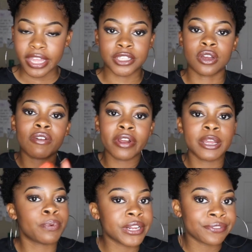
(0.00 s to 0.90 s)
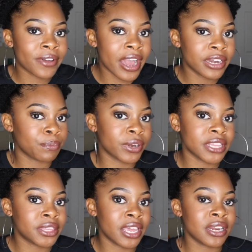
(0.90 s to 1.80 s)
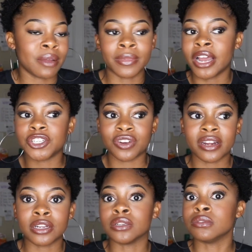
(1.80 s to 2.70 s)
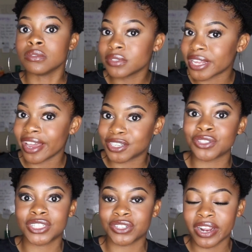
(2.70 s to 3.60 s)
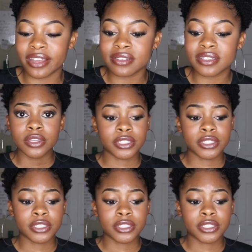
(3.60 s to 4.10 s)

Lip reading: It's already pretty fine and pretty thin. I'm not trying to lose extra strands.